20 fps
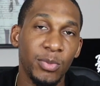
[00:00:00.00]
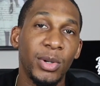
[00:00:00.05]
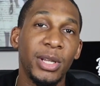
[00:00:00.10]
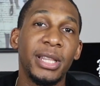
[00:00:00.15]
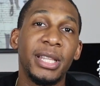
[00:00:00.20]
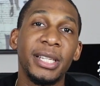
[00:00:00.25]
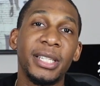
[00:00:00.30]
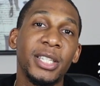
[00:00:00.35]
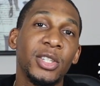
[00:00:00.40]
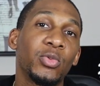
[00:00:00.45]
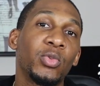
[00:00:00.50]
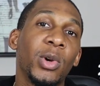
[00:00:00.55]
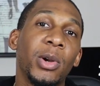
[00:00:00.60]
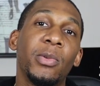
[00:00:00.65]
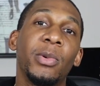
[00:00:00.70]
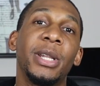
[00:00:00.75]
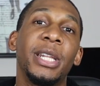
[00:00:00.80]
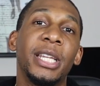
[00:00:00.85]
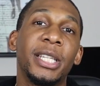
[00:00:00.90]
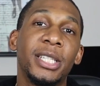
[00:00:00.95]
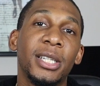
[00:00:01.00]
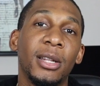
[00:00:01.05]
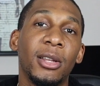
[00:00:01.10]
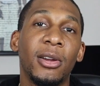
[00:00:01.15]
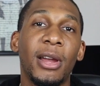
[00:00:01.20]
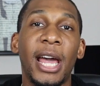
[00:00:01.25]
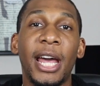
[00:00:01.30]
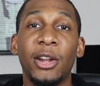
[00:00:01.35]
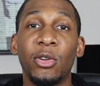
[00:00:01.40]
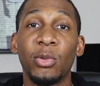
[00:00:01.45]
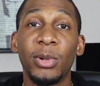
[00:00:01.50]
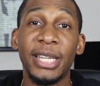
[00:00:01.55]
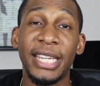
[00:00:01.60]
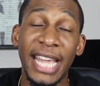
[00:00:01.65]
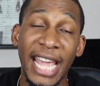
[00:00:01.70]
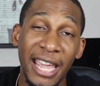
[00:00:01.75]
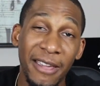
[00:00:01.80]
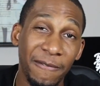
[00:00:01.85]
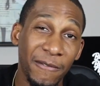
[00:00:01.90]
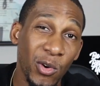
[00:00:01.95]
but this is where we need to learn how to
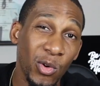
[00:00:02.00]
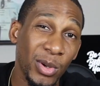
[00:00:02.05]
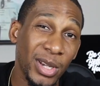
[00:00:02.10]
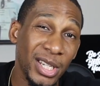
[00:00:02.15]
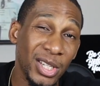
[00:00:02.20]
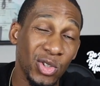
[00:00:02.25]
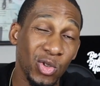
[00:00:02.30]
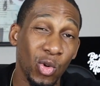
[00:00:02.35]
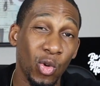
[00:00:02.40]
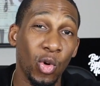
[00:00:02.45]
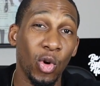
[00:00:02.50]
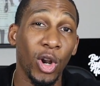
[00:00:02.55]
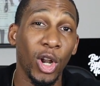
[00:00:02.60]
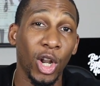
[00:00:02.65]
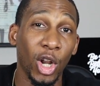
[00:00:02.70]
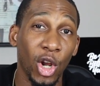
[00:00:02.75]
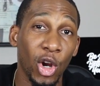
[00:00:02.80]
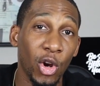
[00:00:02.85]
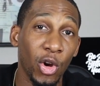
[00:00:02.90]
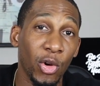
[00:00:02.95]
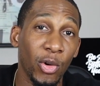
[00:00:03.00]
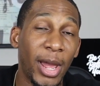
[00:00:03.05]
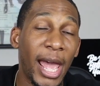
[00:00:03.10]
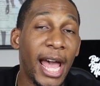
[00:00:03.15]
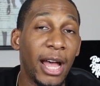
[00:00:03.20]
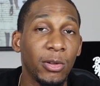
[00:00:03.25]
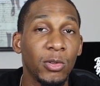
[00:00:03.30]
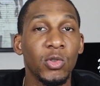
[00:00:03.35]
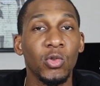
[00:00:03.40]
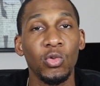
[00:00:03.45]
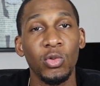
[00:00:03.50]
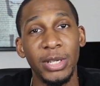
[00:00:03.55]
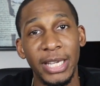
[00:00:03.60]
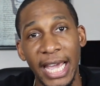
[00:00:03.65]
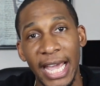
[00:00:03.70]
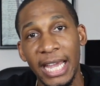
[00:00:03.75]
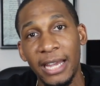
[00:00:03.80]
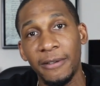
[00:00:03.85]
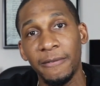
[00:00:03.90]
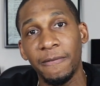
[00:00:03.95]
regain focus or learn how to
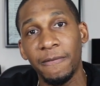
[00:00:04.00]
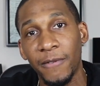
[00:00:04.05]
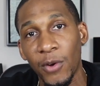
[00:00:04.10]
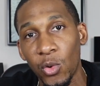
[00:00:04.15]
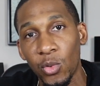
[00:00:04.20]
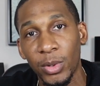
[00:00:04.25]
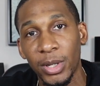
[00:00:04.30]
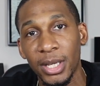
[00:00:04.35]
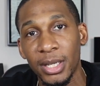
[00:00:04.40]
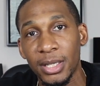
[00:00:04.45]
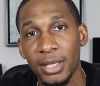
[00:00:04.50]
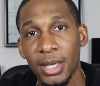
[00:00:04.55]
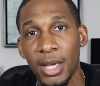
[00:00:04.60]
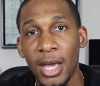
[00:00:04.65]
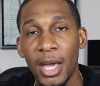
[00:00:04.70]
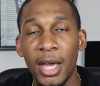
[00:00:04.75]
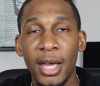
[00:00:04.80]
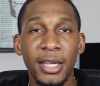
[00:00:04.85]
gain focus.